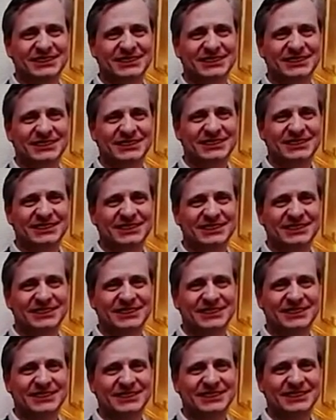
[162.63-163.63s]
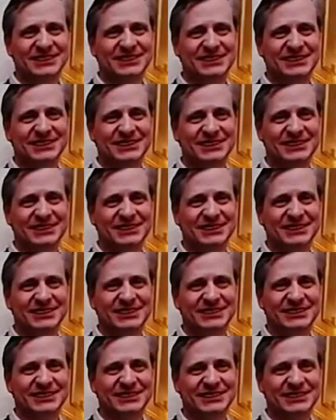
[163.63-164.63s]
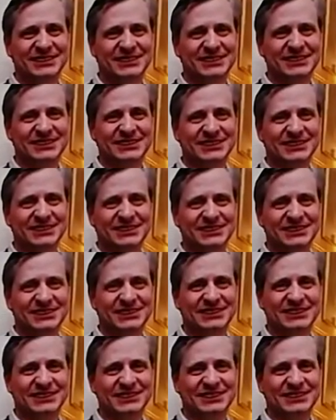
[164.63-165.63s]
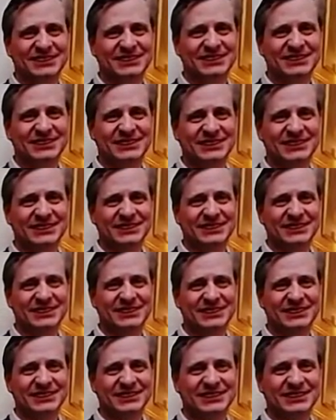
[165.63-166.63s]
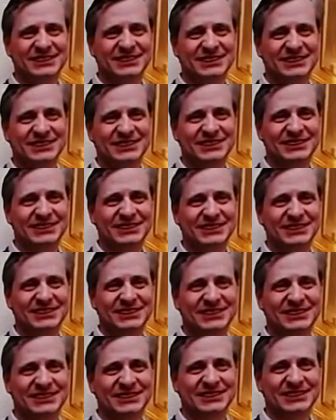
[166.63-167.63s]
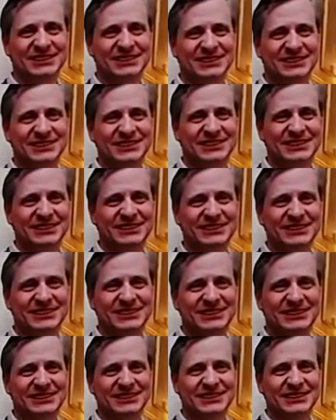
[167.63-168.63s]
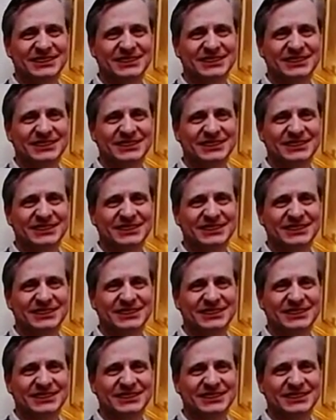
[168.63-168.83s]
(silent)